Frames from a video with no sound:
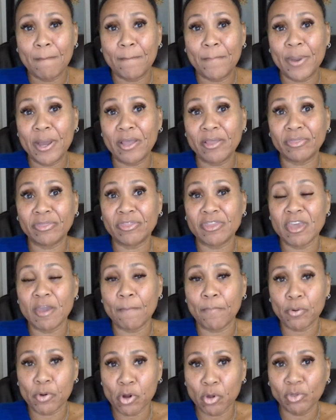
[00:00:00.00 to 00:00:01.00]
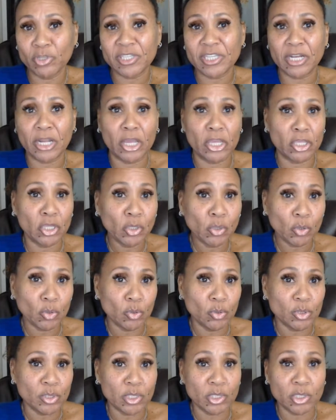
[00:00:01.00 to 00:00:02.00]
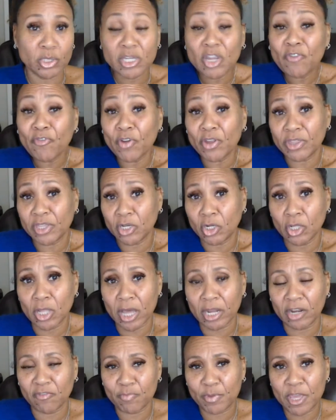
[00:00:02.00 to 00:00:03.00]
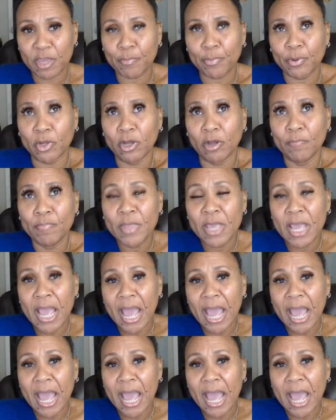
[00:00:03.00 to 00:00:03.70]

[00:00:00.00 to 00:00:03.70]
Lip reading: but the approach that I use is different than a lot of people.